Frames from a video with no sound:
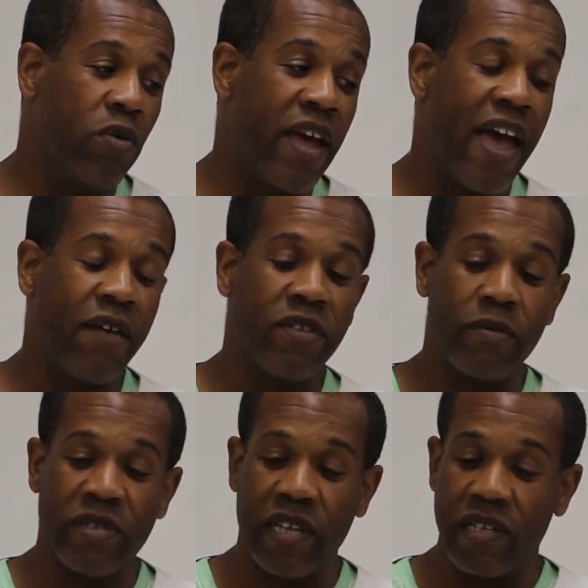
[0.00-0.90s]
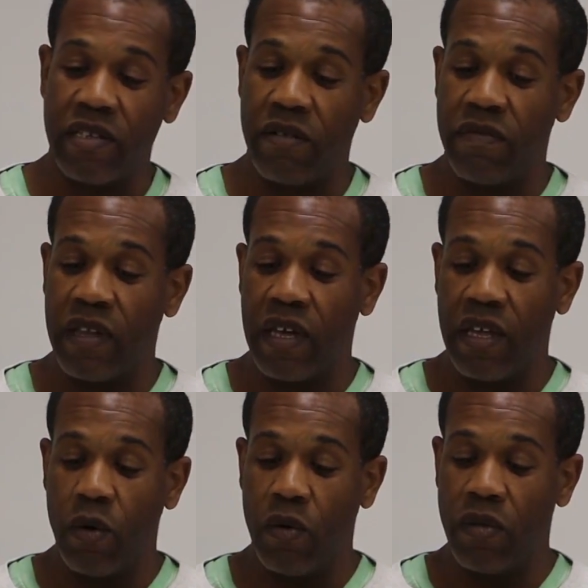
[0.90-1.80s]
we have some sense of
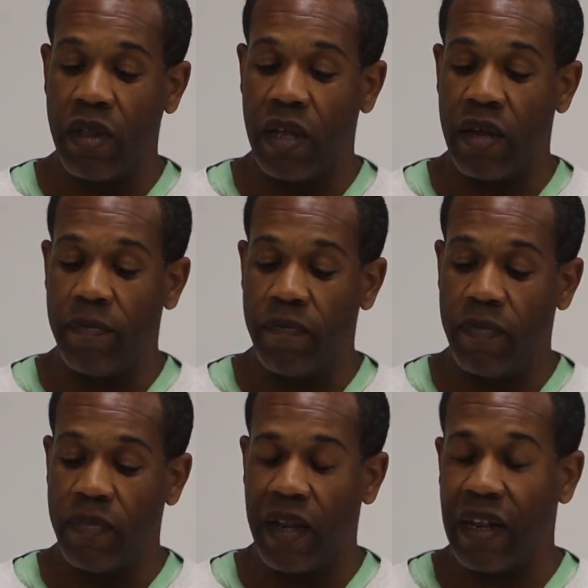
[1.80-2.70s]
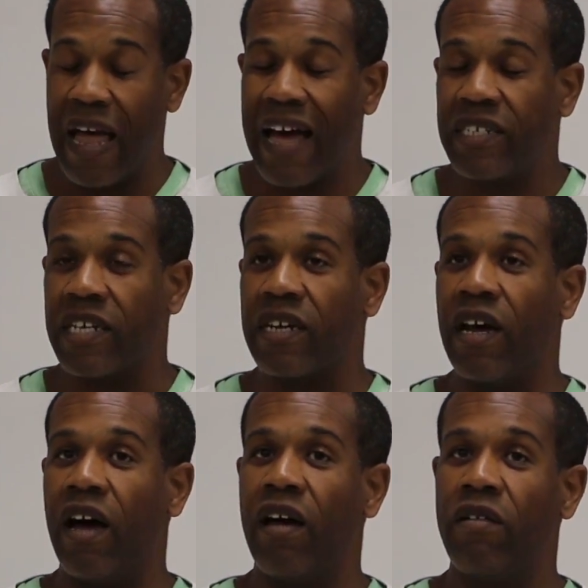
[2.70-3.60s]
the logic
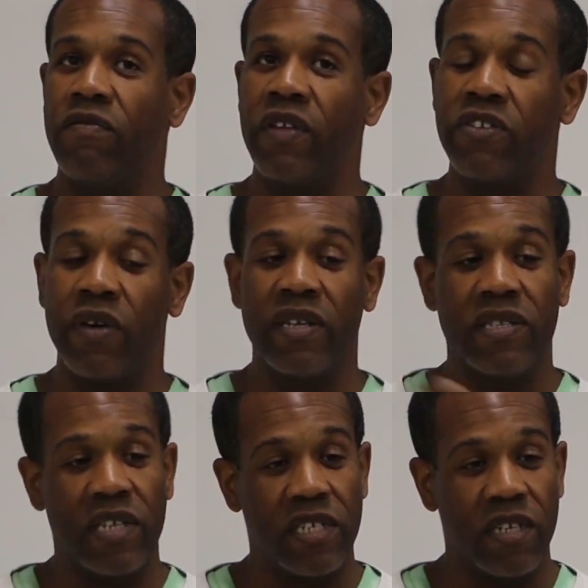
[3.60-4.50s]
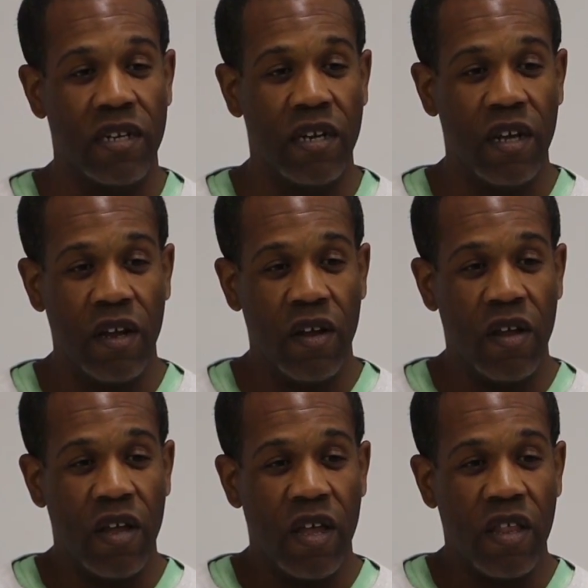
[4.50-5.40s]
of the transition
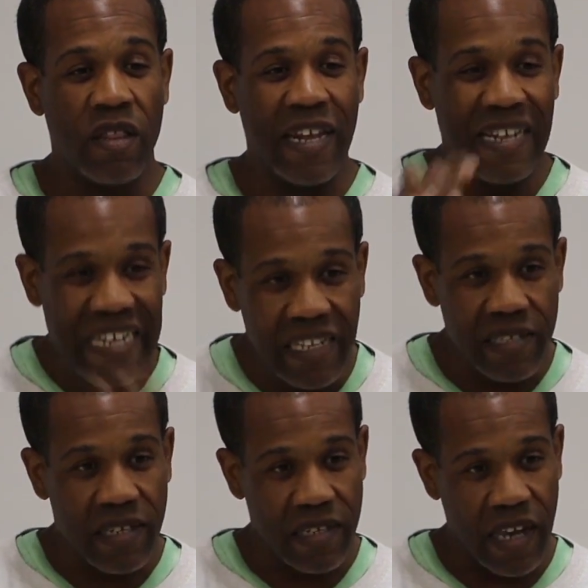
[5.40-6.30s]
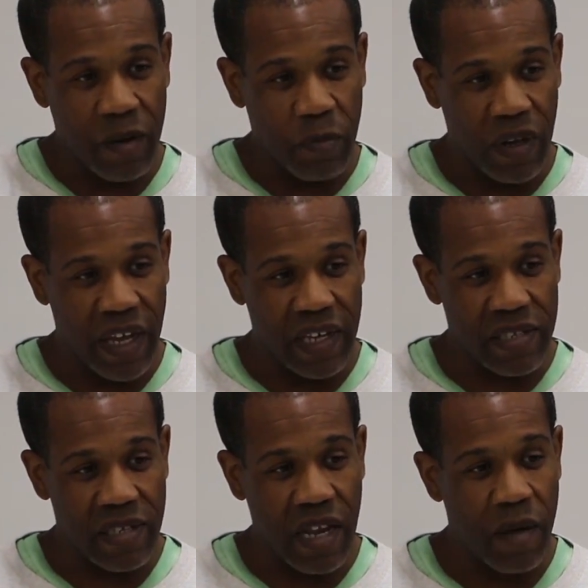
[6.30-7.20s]
that needs to take
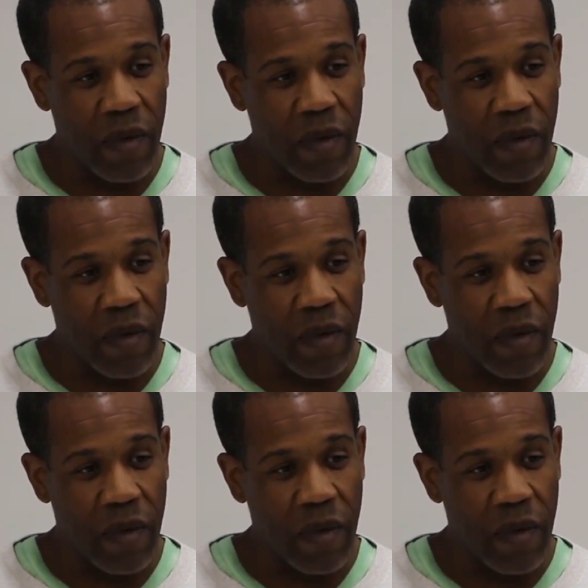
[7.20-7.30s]
place.